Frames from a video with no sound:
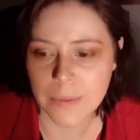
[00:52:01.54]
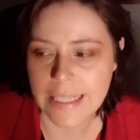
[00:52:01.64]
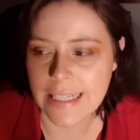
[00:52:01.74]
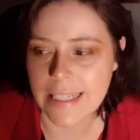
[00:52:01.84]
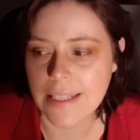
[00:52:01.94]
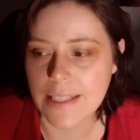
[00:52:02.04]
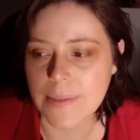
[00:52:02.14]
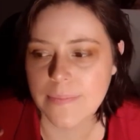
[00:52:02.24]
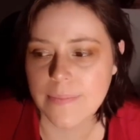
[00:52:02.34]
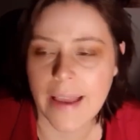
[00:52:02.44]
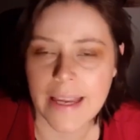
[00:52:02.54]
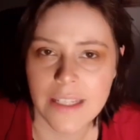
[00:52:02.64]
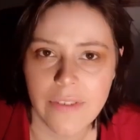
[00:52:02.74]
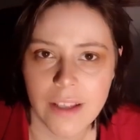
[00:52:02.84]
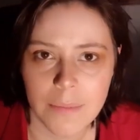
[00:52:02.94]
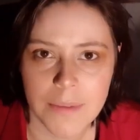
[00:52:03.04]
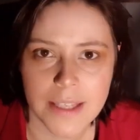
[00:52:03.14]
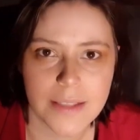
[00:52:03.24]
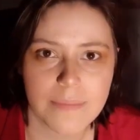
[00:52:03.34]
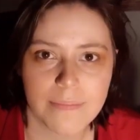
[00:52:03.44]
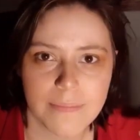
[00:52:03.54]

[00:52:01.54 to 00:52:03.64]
Reid is, I developed this